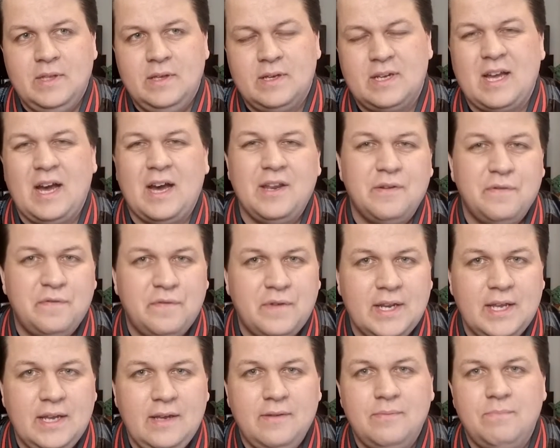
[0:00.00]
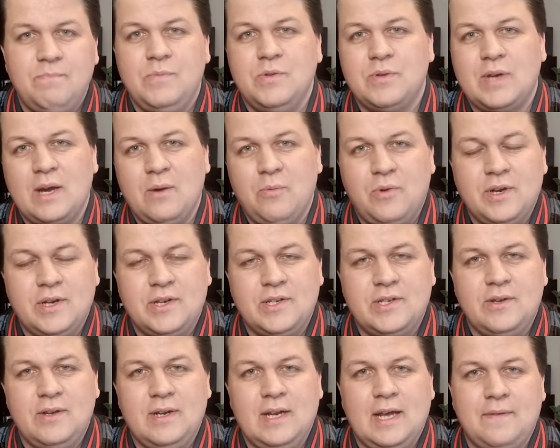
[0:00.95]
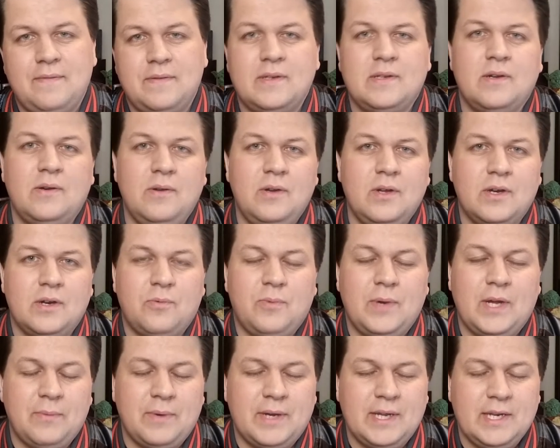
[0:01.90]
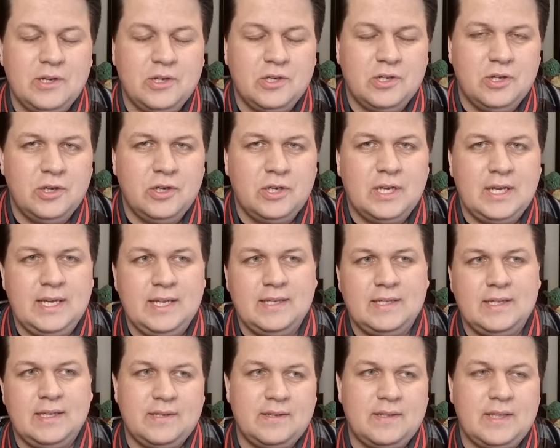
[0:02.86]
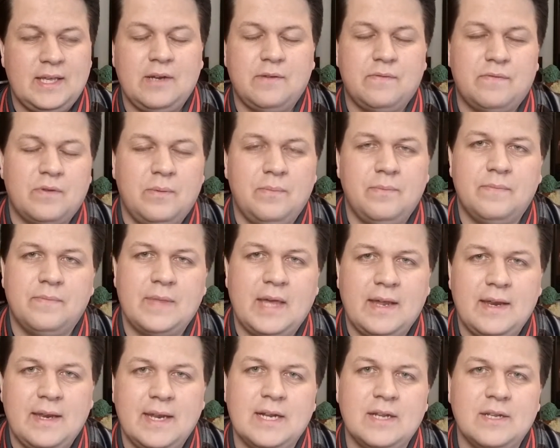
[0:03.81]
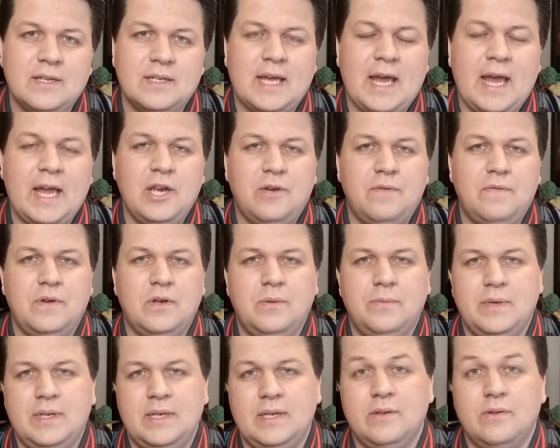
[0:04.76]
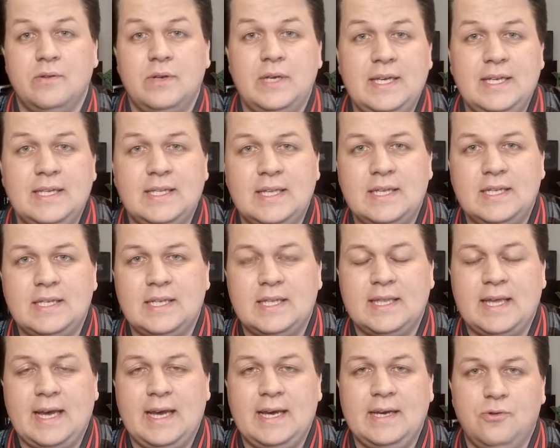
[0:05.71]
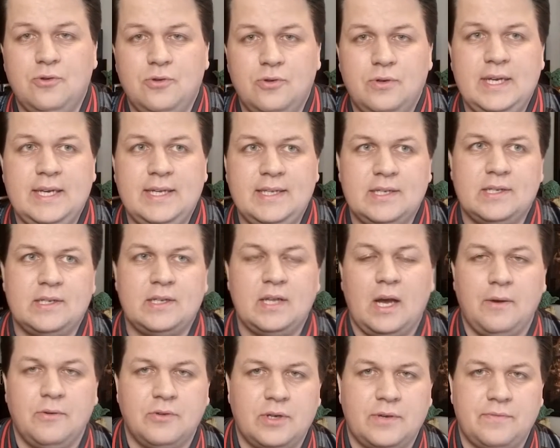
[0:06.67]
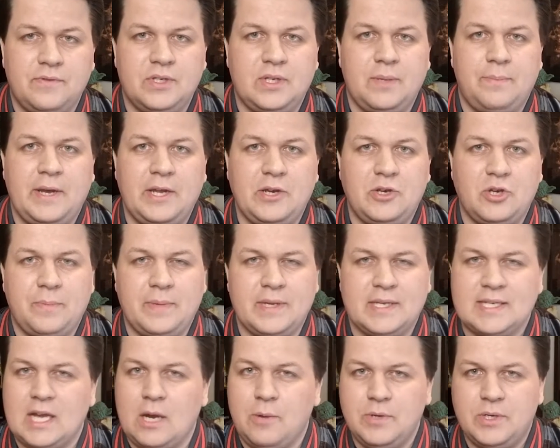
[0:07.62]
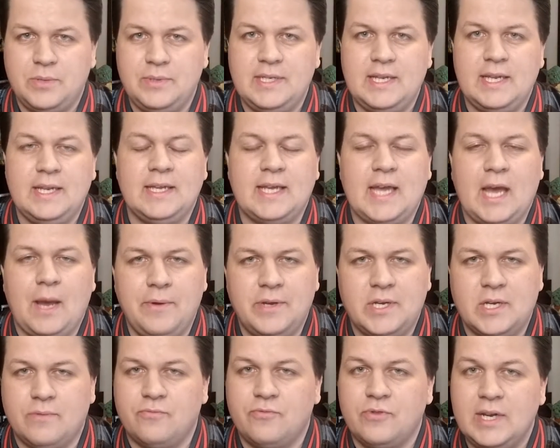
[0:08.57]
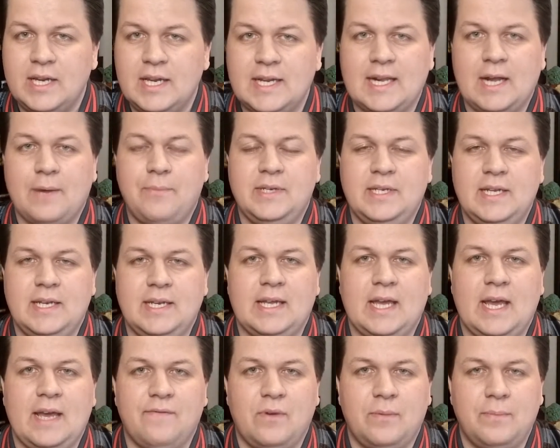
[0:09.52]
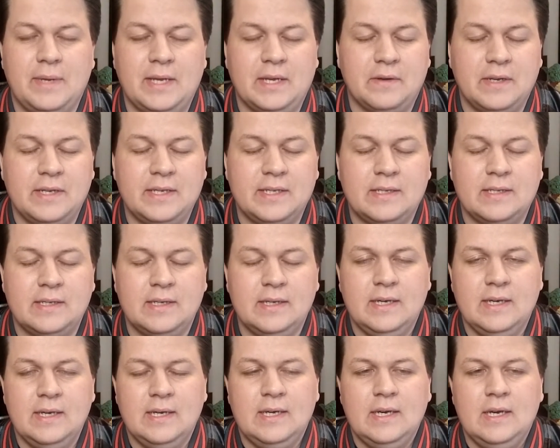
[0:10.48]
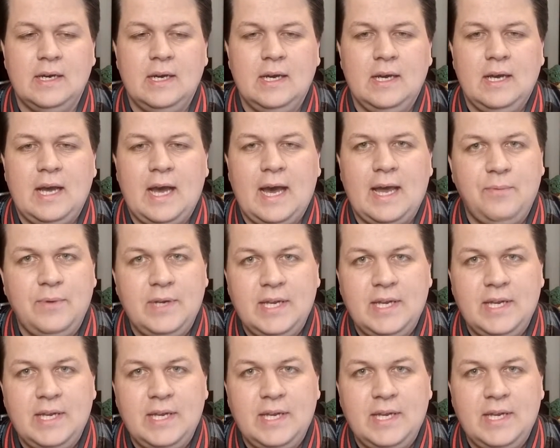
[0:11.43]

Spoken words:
kind of funny, you'll get one or two laughs, oh look, wink wink, nudge nudge, here's this thing from that Nicolas Cage film, and oh here's this to that, or here's a Star Wars reference to Pedro Pascal, which we didn't get, which I'm really glad we didn't get if I'm being honest. And we